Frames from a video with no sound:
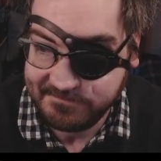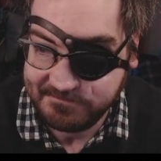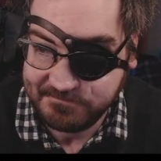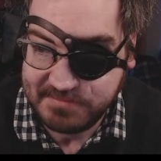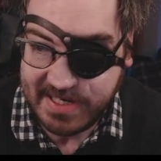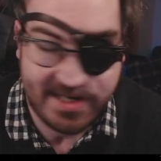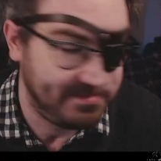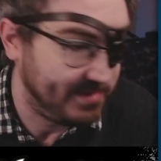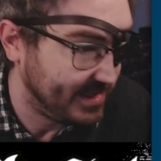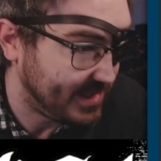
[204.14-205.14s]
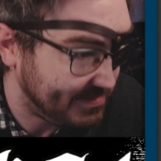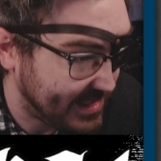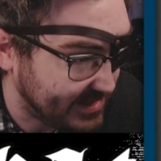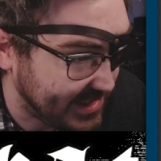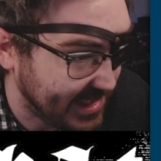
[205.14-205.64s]
bam, it
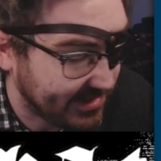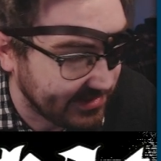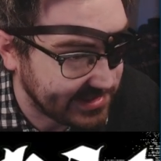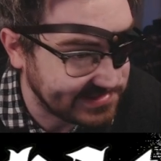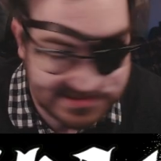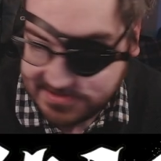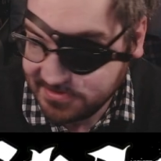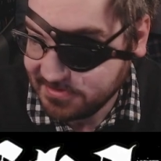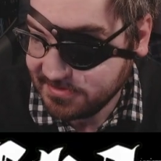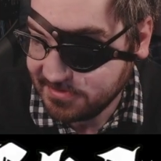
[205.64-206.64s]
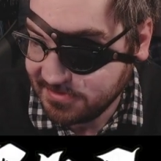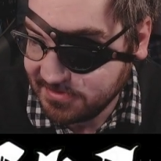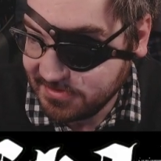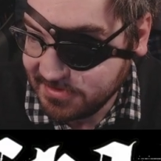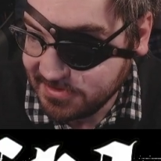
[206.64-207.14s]
automatically calculates.
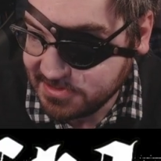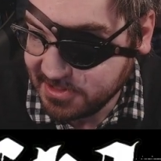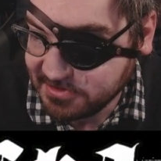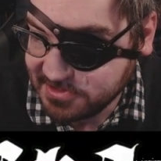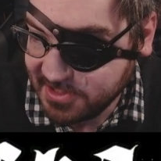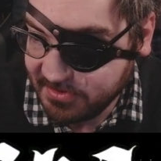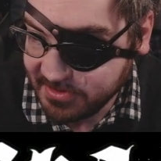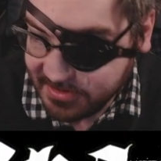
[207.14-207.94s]
Say it goes lower.